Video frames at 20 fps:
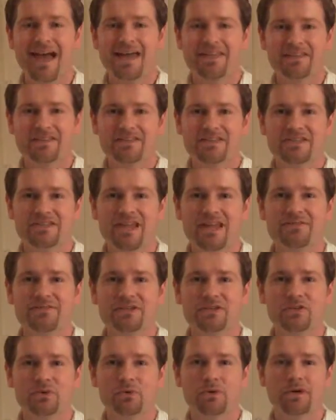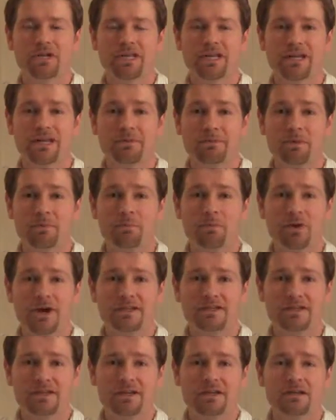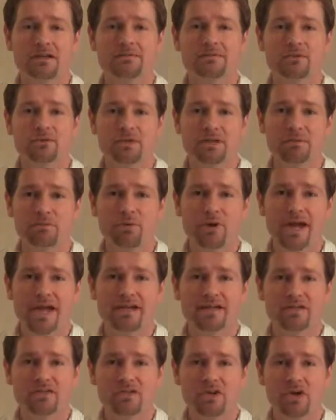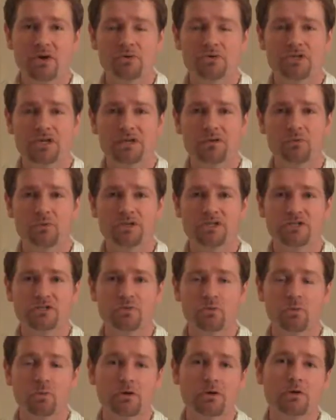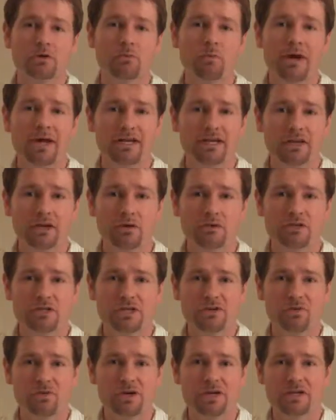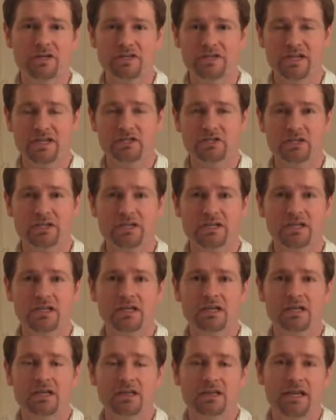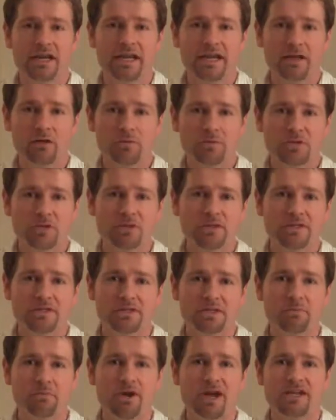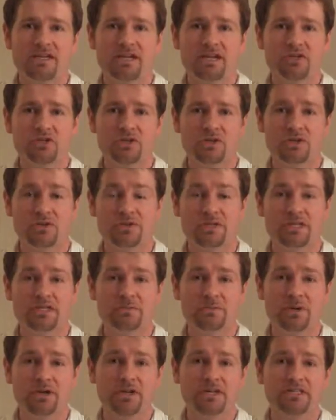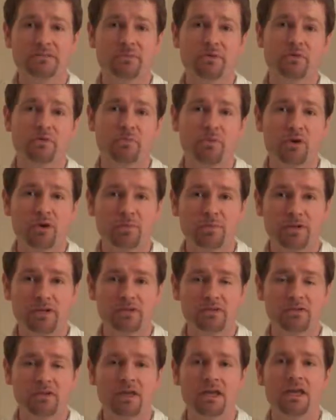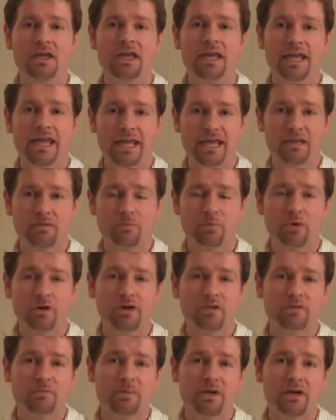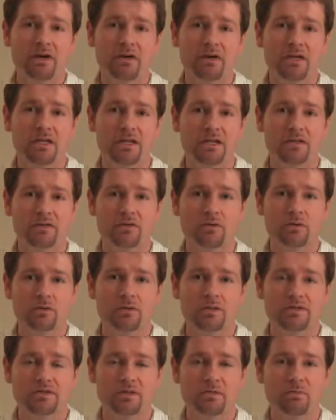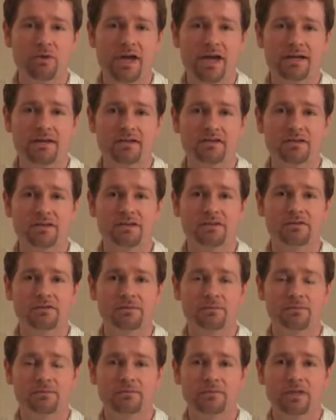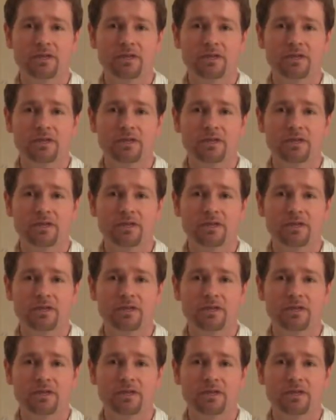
Hi, this is Kevin Doherty, and I'm the president of Dream Practice Coaching, which is a worldwide coaching organization that helps holistic practitioners experience both purpose and prosperity in their holistic practices.